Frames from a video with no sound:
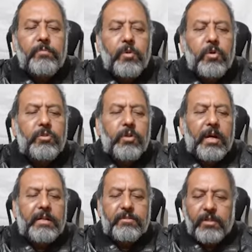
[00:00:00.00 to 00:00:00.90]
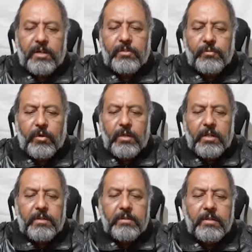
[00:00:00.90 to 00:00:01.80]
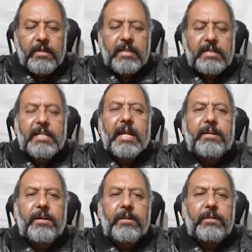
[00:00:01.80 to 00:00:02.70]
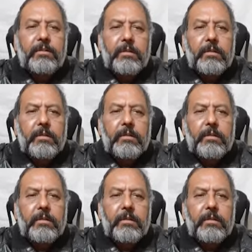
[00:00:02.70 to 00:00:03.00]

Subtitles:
more joints are swollen, tender,